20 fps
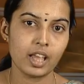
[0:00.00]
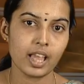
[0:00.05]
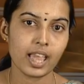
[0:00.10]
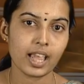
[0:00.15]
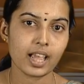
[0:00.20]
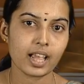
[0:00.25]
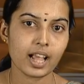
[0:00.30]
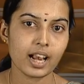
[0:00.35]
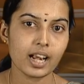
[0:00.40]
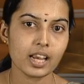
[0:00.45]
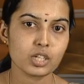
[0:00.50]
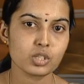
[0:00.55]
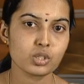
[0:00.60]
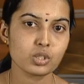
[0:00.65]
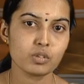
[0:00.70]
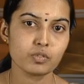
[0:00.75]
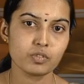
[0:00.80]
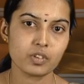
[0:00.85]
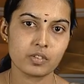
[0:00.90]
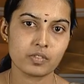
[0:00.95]
A
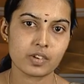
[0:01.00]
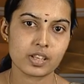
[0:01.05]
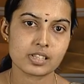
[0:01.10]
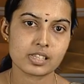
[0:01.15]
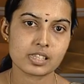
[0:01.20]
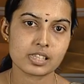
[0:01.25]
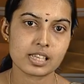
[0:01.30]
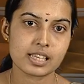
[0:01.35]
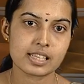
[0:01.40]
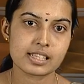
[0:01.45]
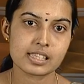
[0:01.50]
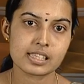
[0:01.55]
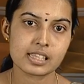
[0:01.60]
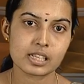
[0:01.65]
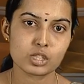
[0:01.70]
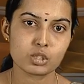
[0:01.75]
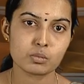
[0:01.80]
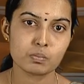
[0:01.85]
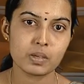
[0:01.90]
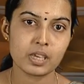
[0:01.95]
collection of events is
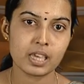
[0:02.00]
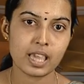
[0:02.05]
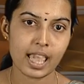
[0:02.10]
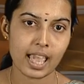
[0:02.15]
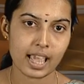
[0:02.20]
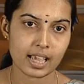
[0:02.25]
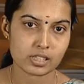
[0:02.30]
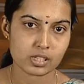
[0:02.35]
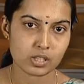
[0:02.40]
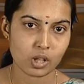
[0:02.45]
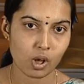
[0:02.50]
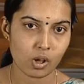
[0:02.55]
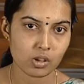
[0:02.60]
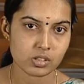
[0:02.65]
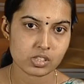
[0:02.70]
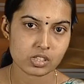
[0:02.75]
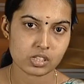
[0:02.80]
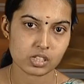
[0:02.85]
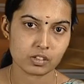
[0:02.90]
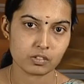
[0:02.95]
said to be
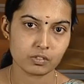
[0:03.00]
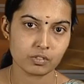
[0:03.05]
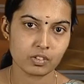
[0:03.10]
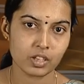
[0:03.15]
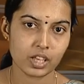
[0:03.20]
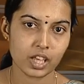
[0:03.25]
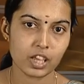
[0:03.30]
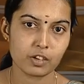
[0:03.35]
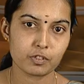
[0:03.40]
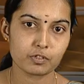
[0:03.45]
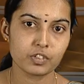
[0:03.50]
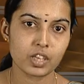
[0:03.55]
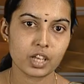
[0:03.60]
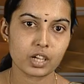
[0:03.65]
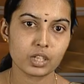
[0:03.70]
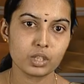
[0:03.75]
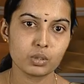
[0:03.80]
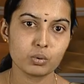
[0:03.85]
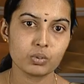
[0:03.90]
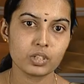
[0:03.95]
exhaustive if their
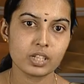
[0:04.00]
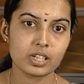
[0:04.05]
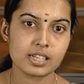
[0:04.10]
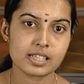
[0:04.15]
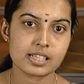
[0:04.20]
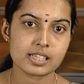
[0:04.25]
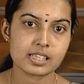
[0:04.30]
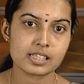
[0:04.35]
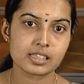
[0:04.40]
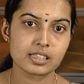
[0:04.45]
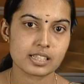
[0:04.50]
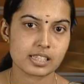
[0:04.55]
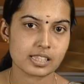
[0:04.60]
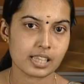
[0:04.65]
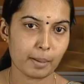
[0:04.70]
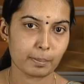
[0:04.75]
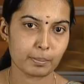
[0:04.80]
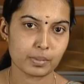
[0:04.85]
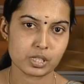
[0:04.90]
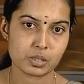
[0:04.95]
union is the
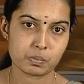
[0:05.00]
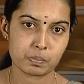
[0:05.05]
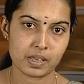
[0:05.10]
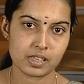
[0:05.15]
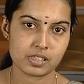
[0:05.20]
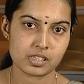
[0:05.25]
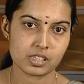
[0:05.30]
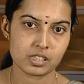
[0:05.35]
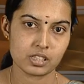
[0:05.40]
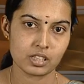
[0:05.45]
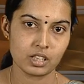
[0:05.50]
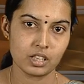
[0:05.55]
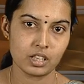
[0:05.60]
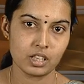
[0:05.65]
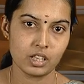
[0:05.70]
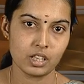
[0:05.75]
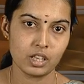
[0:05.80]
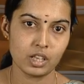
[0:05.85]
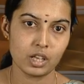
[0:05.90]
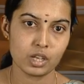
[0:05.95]
sample space.
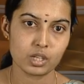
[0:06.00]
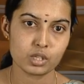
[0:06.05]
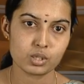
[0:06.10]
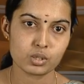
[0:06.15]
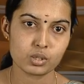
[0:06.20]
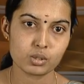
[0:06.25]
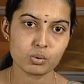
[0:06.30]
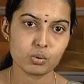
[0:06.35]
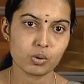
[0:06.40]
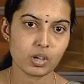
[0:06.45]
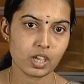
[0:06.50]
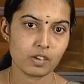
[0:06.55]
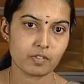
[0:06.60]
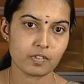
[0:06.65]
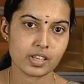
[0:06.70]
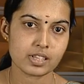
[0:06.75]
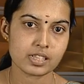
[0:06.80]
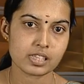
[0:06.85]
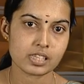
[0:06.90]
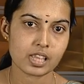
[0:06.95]
Two
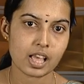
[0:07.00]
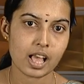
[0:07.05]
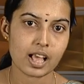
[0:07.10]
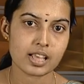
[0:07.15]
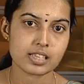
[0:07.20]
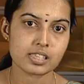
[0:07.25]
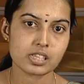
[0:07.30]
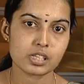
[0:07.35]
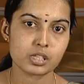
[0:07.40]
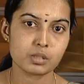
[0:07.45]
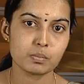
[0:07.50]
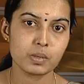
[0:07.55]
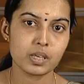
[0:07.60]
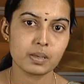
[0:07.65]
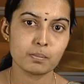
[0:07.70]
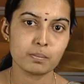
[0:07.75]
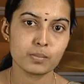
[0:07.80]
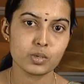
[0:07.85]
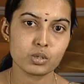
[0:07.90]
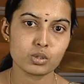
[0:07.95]
events are said to be
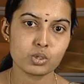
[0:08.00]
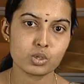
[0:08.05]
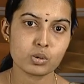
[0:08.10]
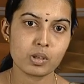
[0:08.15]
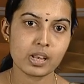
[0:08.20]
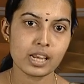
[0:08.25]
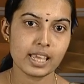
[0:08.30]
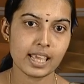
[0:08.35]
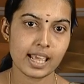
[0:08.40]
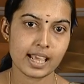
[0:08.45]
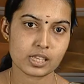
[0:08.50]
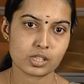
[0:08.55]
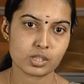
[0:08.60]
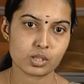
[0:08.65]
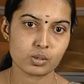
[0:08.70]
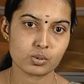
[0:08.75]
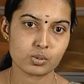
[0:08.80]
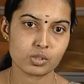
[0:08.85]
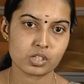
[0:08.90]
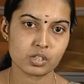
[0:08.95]
mutually
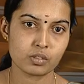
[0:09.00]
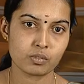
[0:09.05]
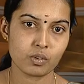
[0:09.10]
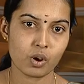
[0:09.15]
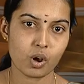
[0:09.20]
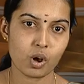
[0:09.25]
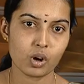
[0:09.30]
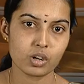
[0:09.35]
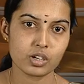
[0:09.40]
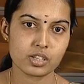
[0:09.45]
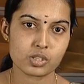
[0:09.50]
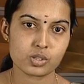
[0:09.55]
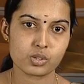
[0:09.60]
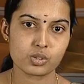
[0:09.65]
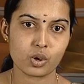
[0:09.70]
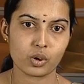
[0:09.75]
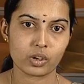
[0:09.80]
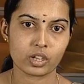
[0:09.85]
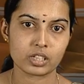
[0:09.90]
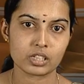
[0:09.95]
exclusive or
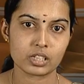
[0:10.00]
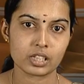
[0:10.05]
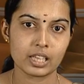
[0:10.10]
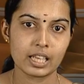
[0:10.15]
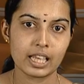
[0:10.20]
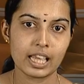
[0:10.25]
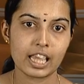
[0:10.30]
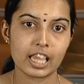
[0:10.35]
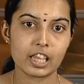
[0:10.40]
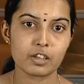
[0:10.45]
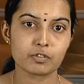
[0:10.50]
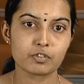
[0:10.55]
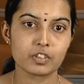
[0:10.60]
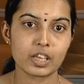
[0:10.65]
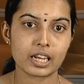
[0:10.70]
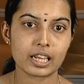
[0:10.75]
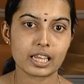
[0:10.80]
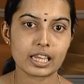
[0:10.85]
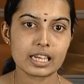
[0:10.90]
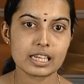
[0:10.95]
disjoint if
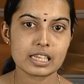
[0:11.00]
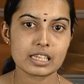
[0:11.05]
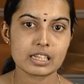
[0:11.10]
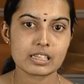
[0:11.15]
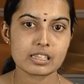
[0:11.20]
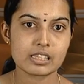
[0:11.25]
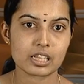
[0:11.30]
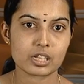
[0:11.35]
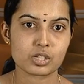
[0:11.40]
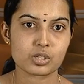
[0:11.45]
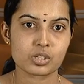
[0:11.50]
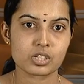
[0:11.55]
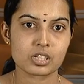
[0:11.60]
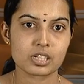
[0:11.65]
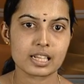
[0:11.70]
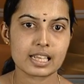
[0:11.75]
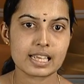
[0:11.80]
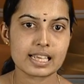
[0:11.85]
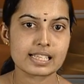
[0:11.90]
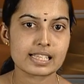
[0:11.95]
their
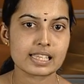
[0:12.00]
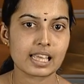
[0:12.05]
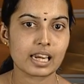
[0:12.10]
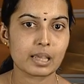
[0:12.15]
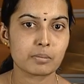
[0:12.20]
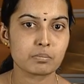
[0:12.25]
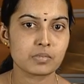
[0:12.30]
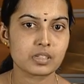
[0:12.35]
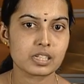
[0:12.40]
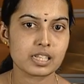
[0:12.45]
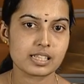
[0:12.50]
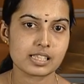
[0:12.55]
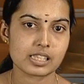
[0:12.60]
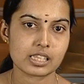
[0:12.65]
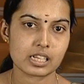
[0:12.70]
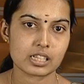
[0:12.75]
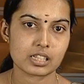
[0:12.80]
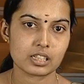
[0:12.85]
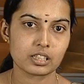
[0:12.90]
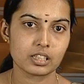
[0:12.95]
intersection is an empty
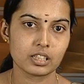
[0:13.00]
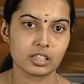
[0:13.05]
set.